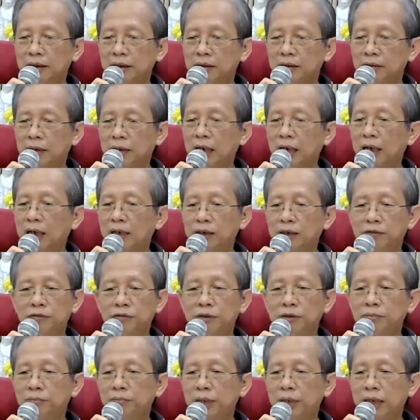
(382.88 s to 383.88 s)
You can't
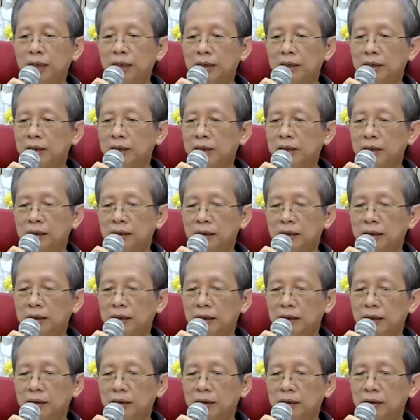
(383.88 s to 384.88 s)
even manage
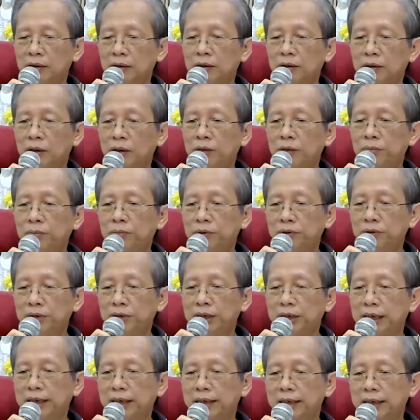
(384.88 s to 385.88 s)
your thought
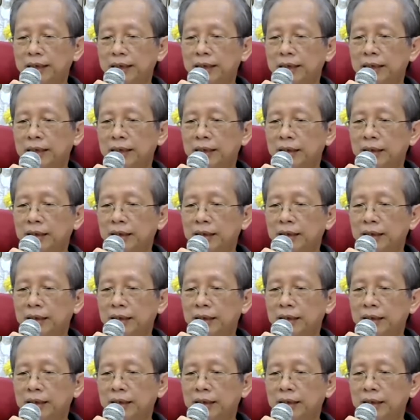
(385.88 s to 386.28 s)
process.